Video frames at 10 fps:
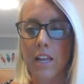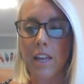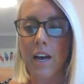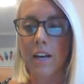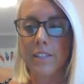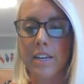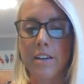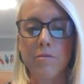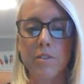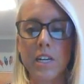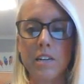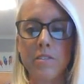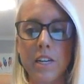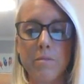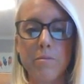Lastly, and really,
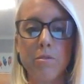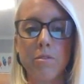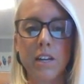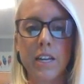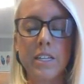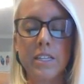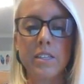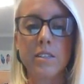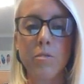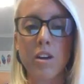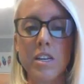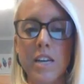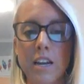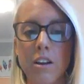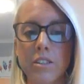really importantly, this is where you
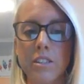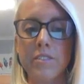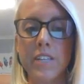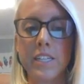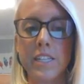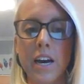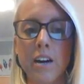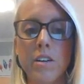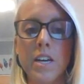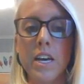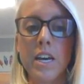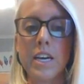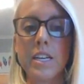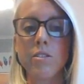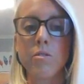need lots of detail,
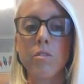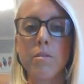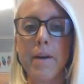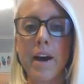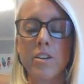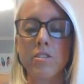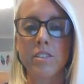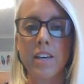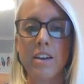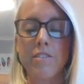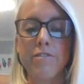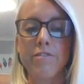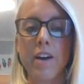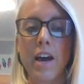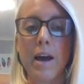is all about your safe
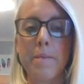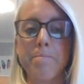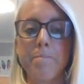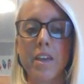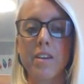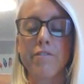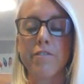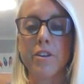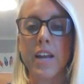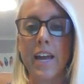food